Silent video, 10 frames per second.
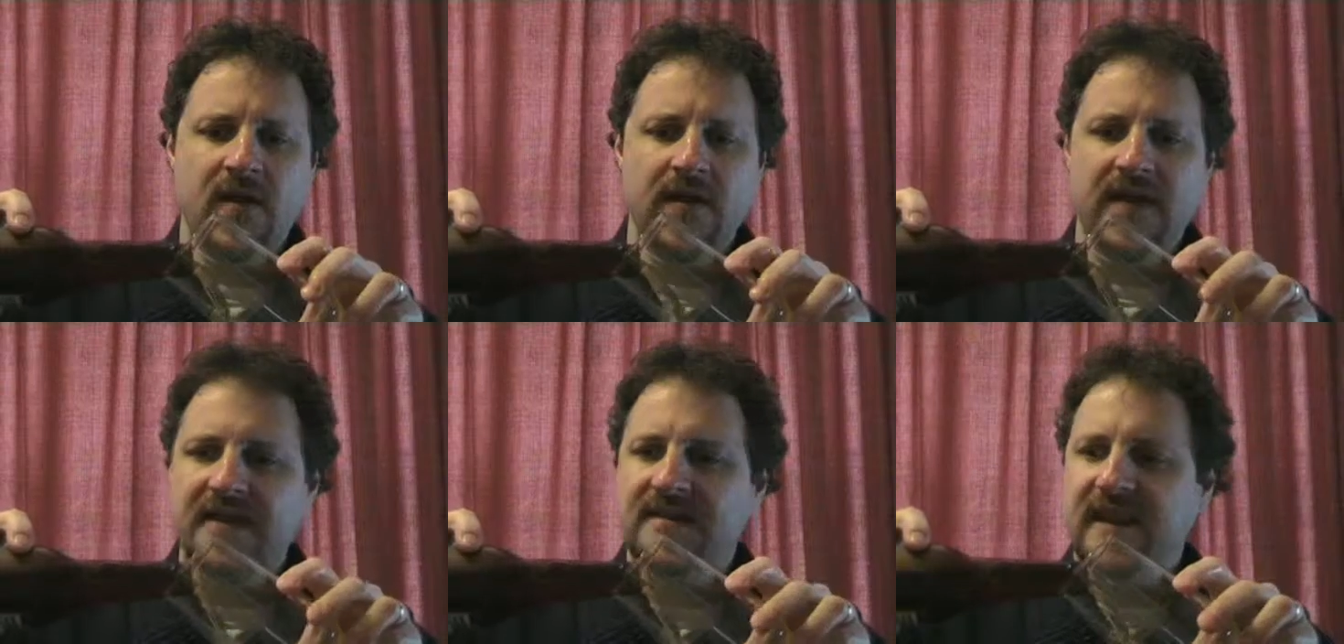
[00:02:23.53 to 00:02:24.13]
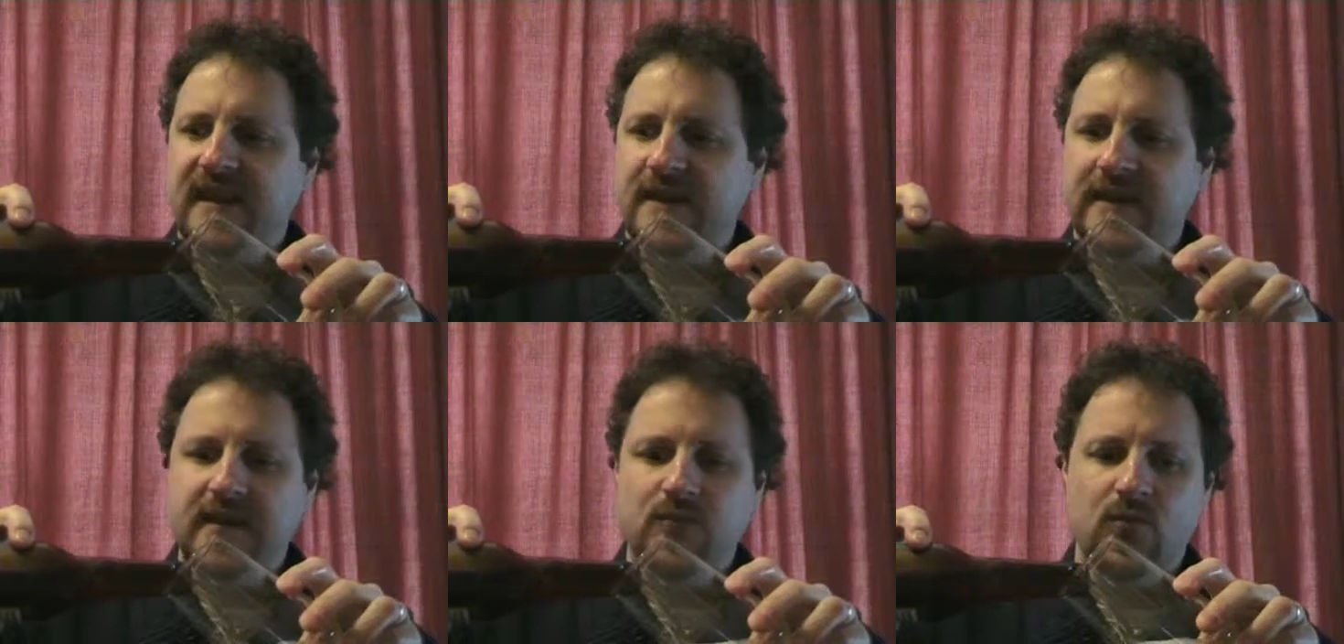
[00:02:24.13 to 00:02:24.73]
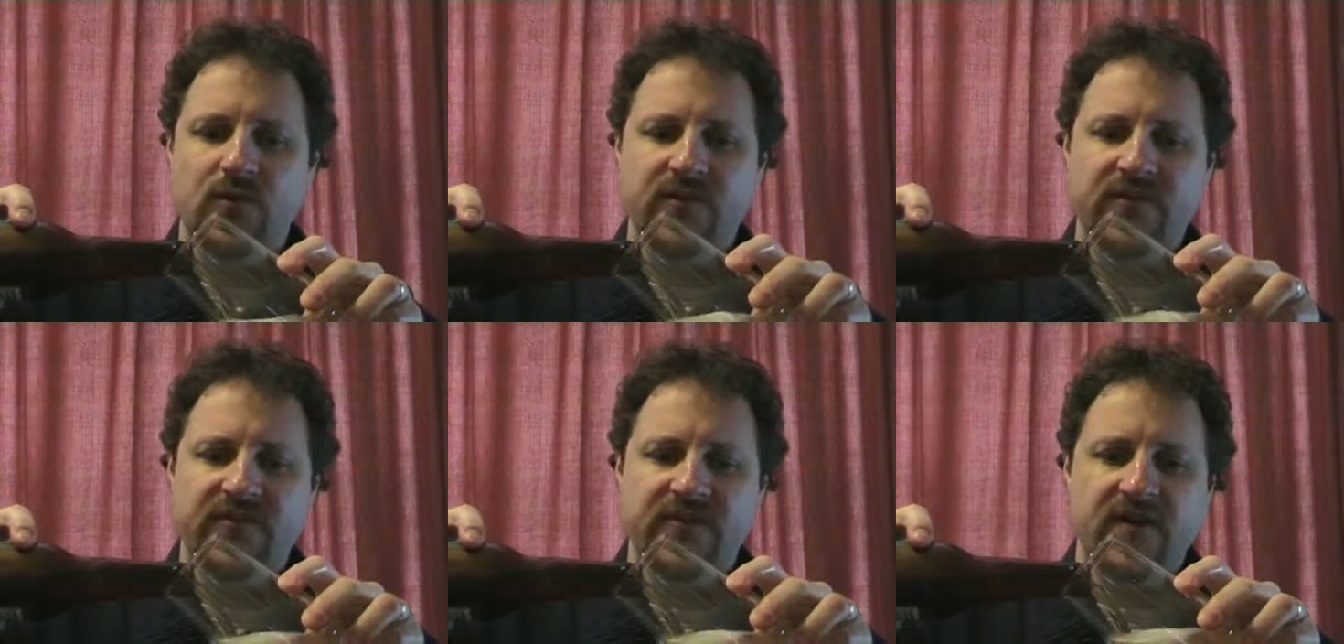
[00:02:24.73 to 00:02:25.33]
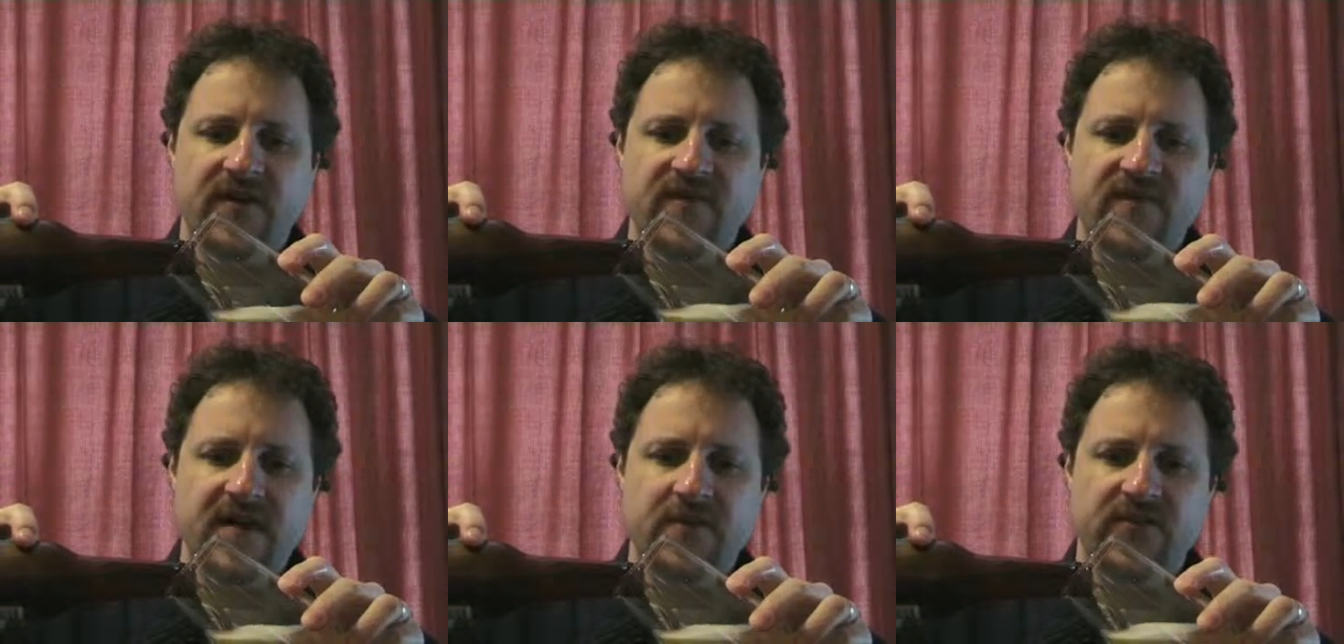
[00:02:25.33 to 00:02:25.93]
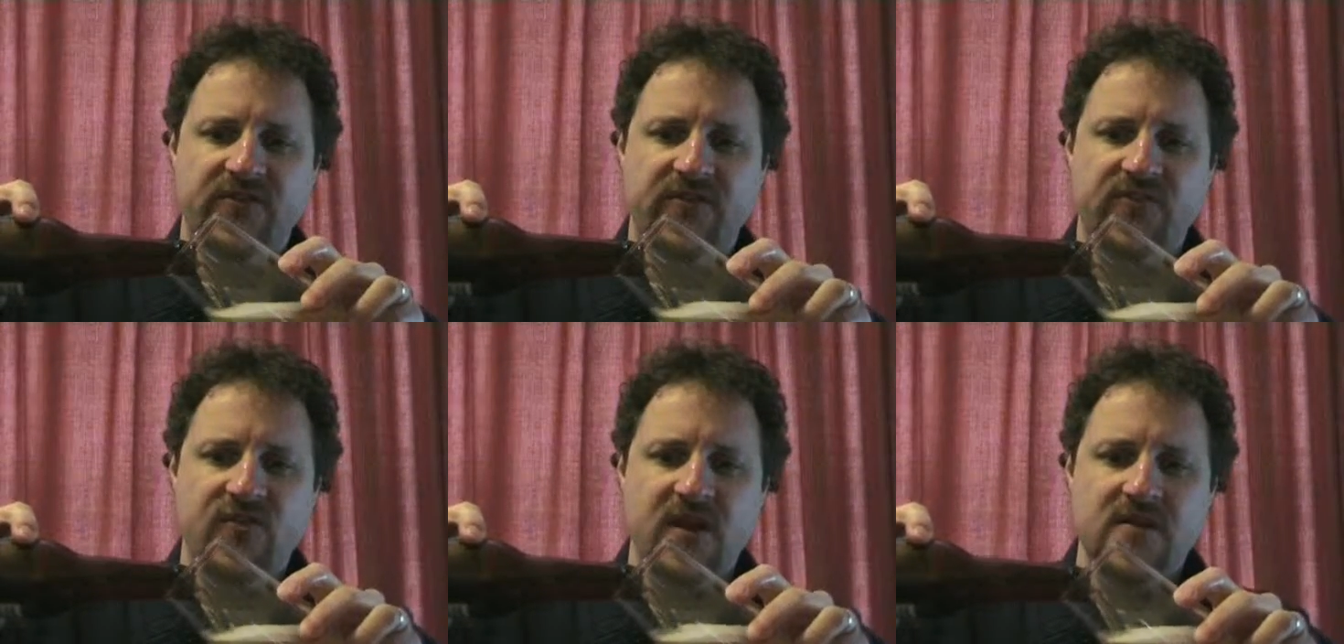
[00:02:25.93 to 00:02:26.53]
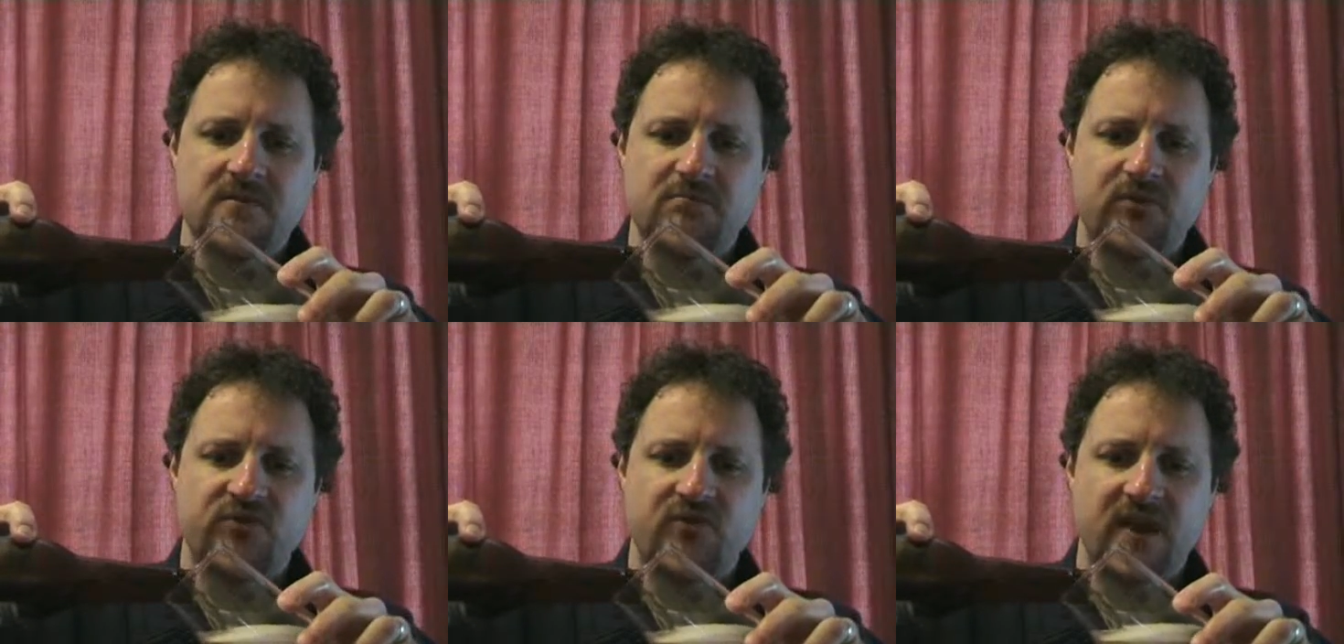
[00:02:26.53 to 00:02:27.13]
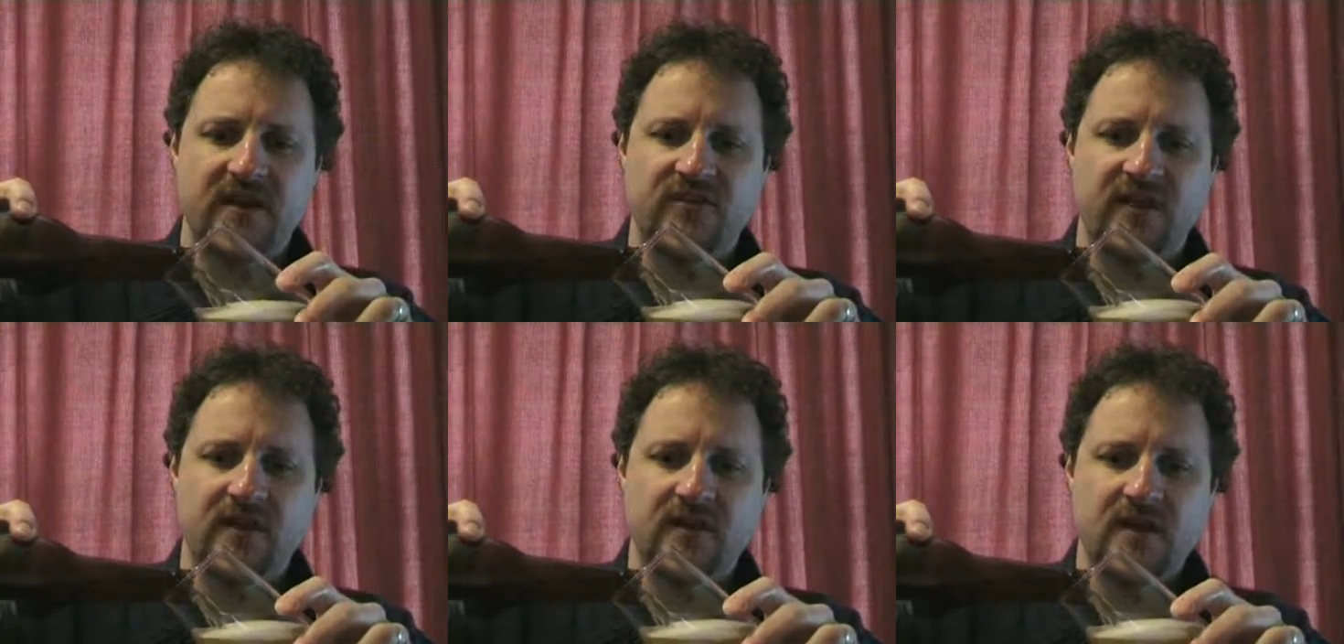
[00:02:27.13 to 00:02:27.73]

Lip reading: Ned Kelly was a famous Australian bushranger